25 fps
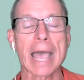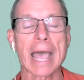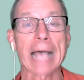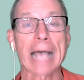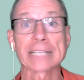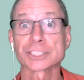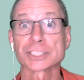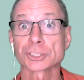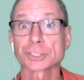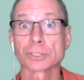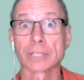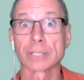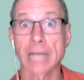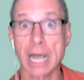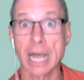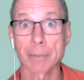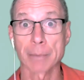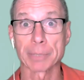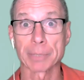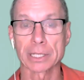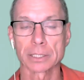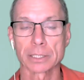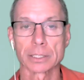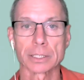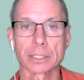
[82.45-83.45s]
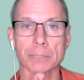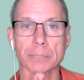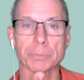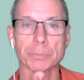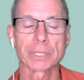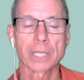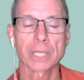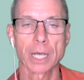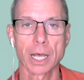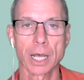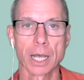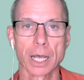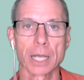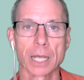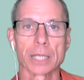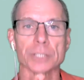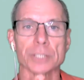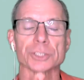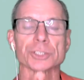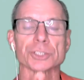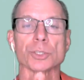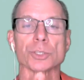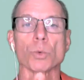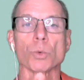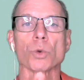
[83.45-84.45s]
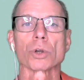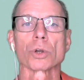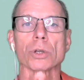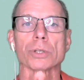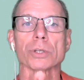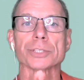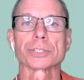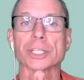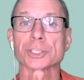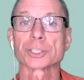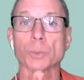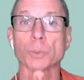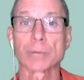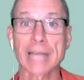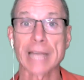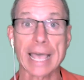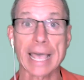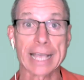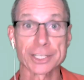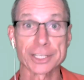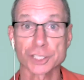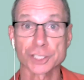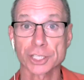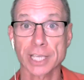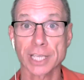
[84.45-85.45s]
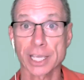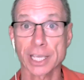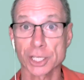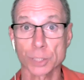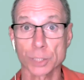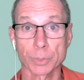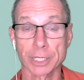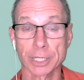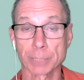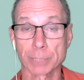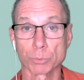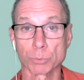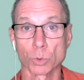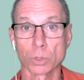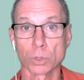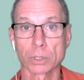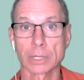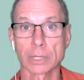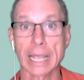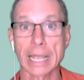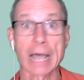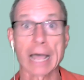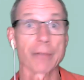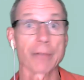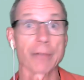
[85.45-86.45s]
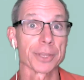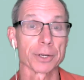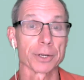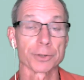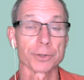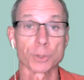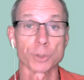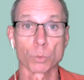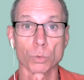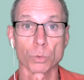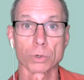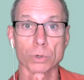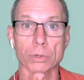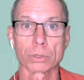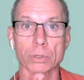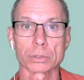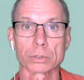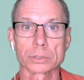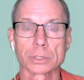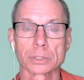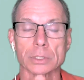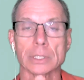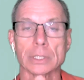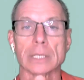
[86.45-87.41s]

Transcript: astronomically because the world doesn't want to educate you anymore out there in the world.